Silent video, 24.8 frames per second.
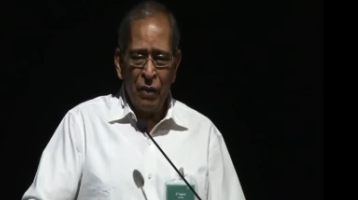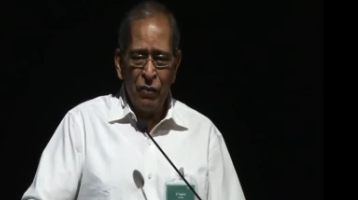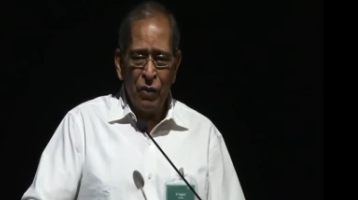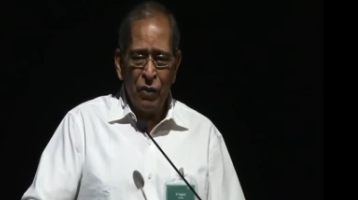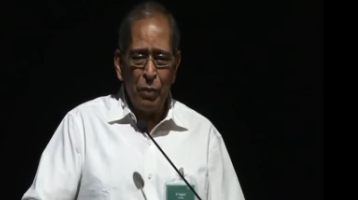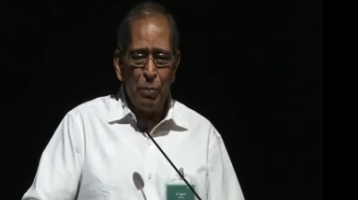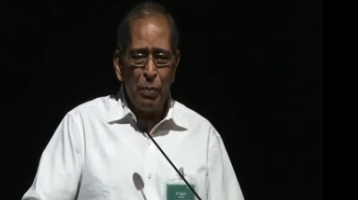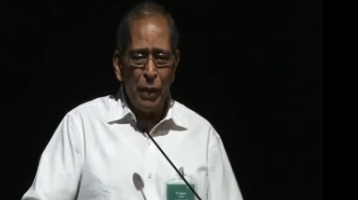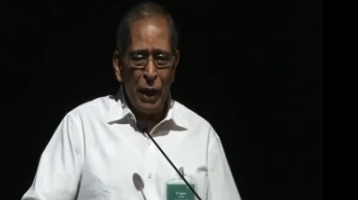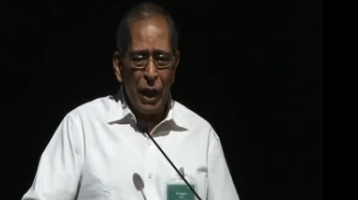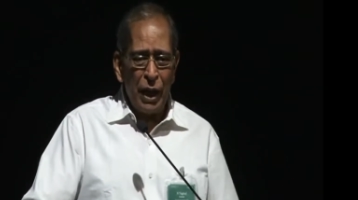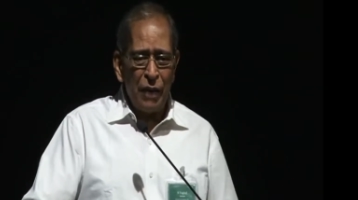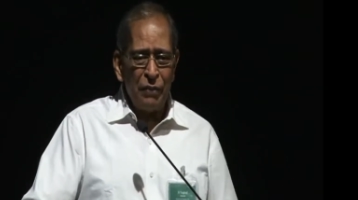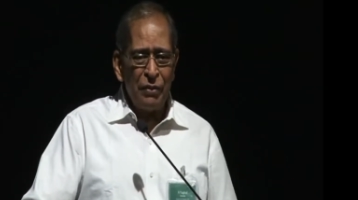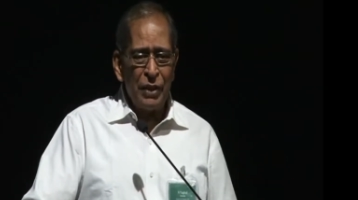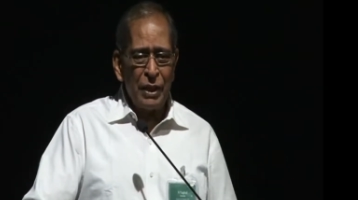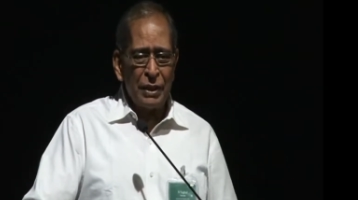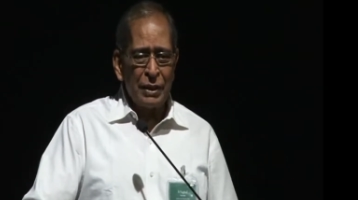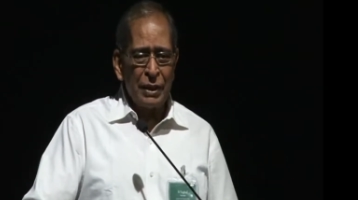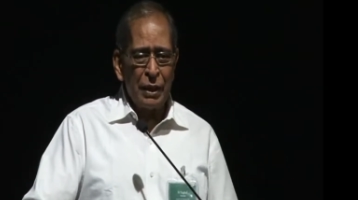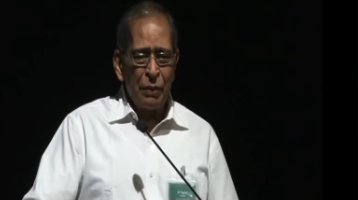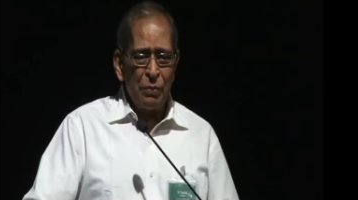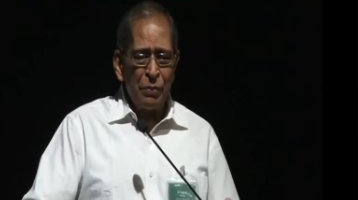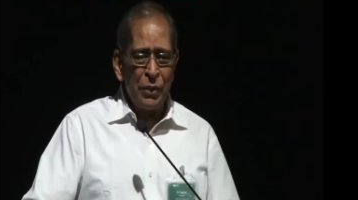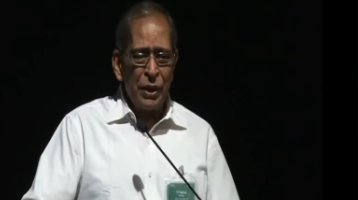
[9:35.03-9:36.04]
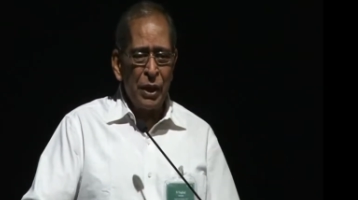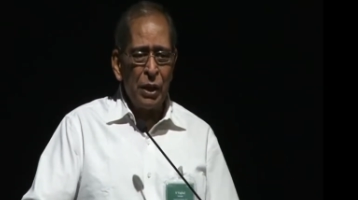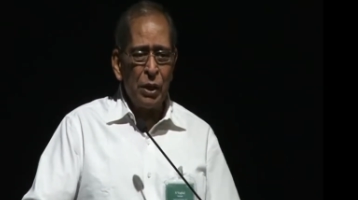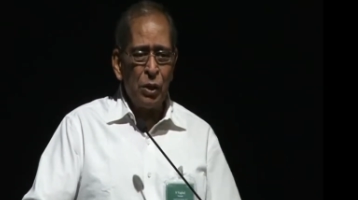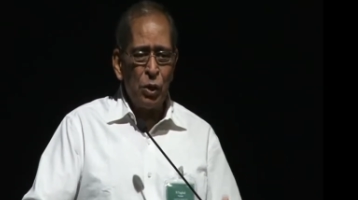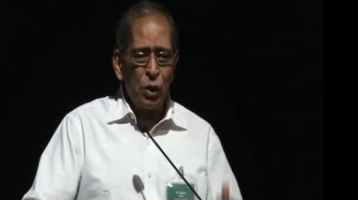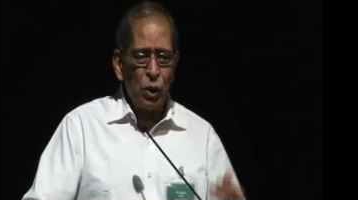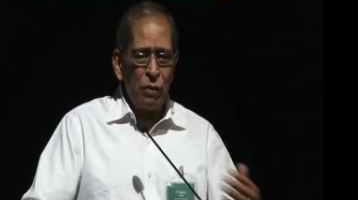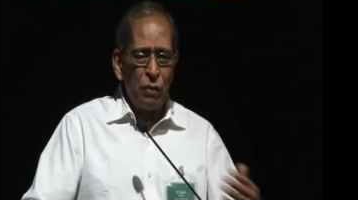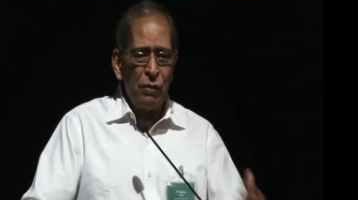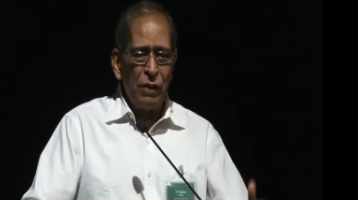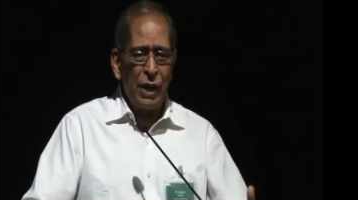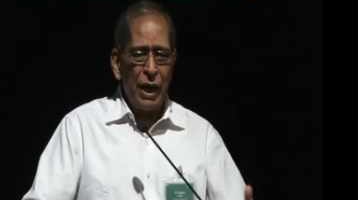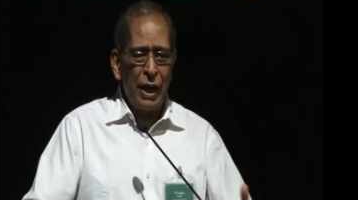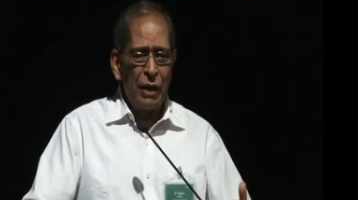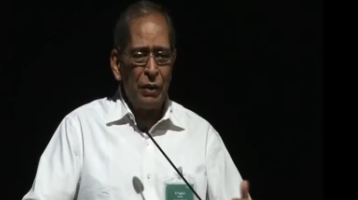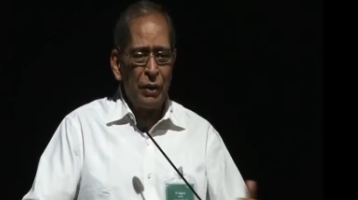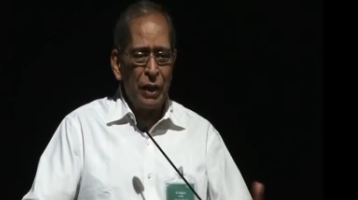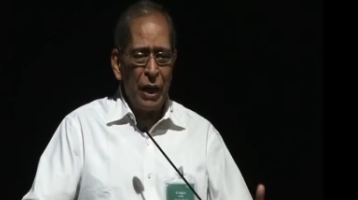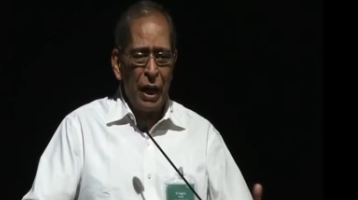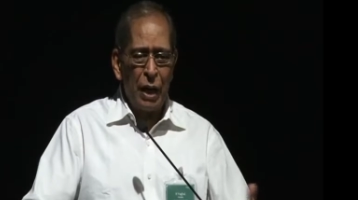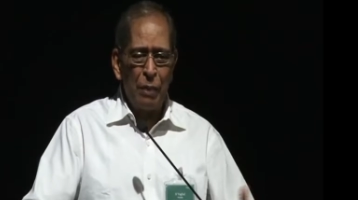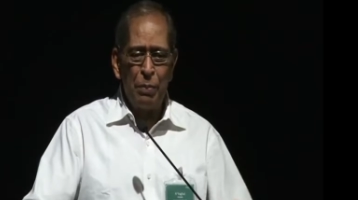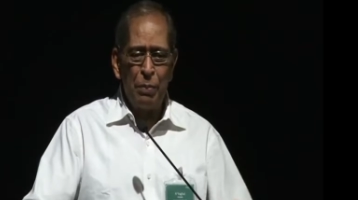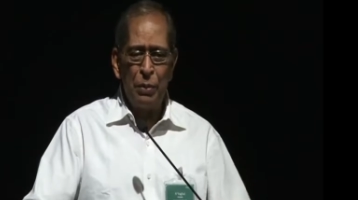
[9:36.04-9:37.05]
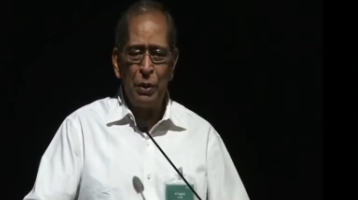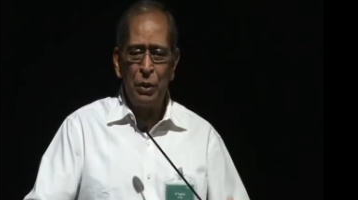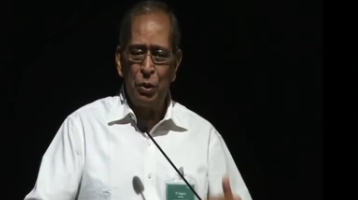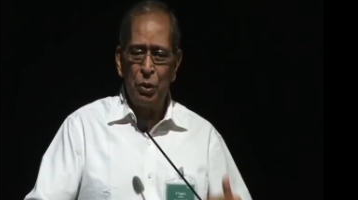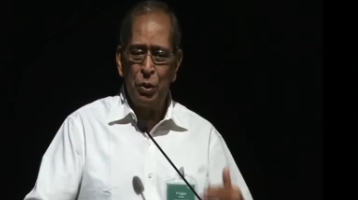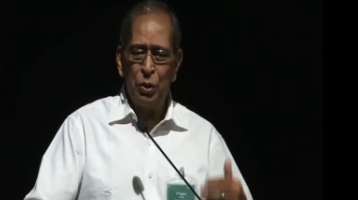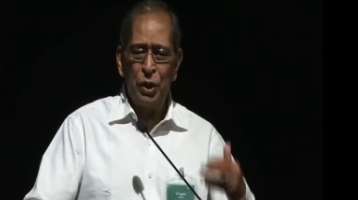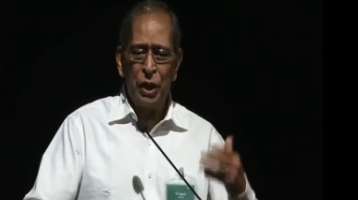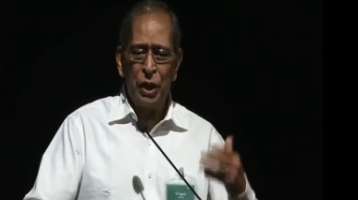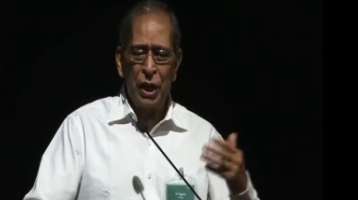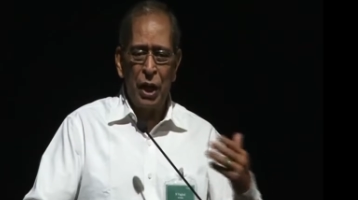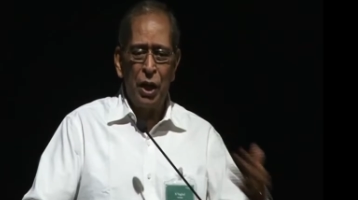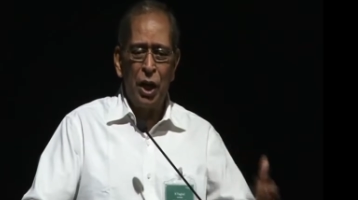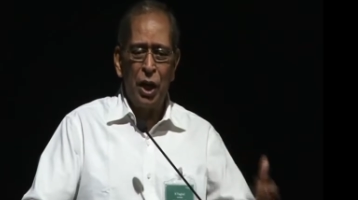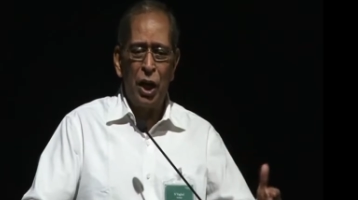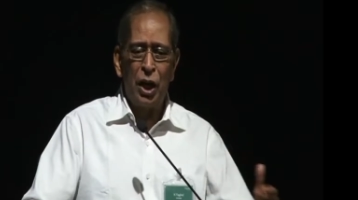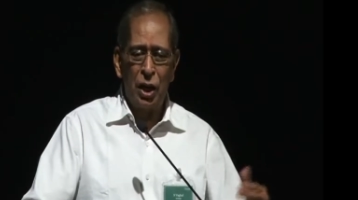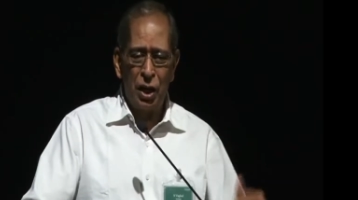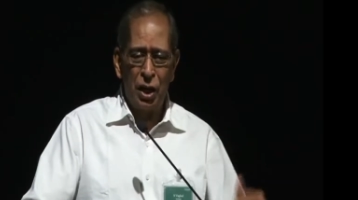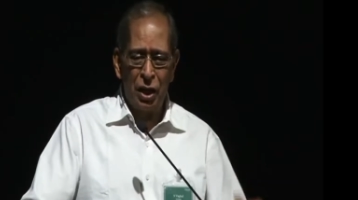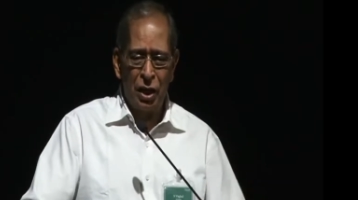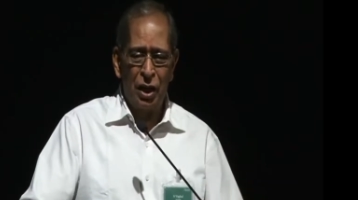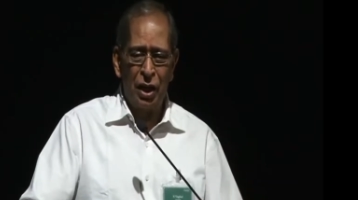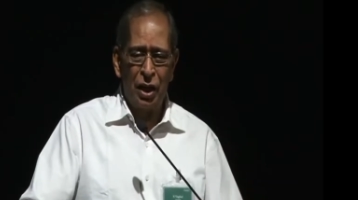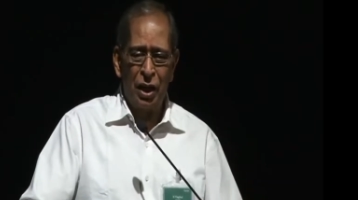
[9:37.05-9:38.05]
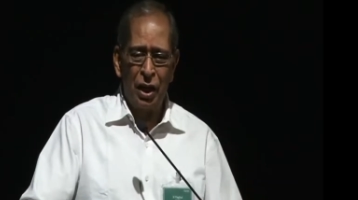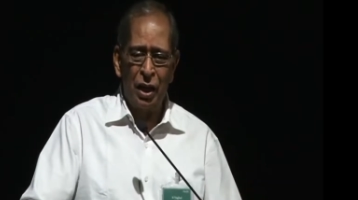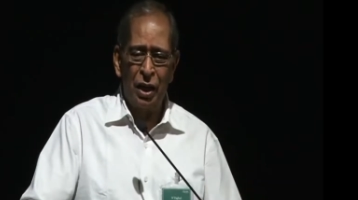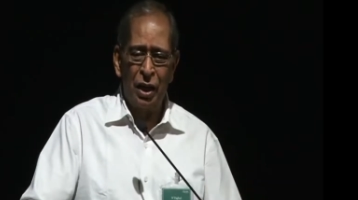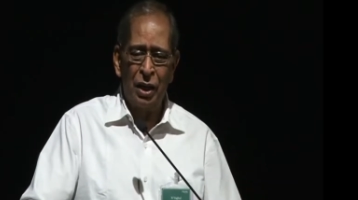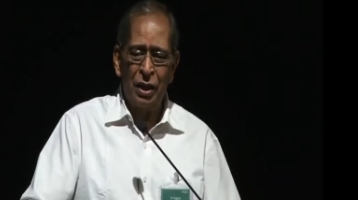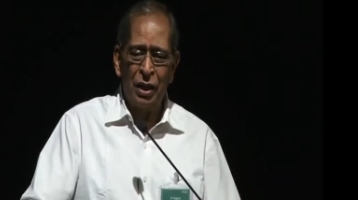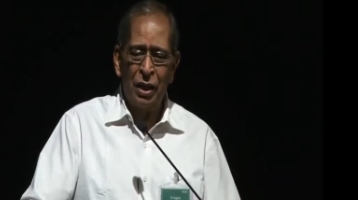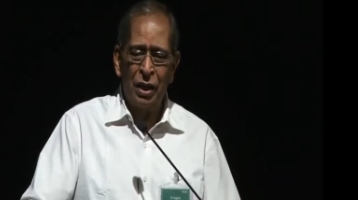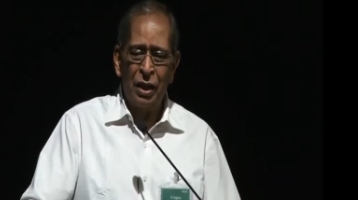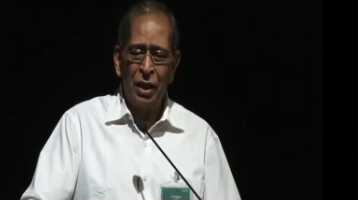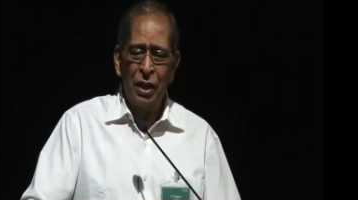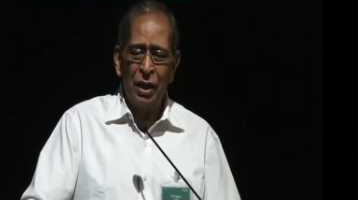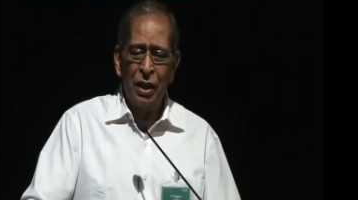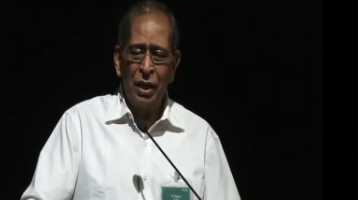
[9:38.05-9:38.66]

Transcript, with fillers: We believe that something good will have to happen during our, uh,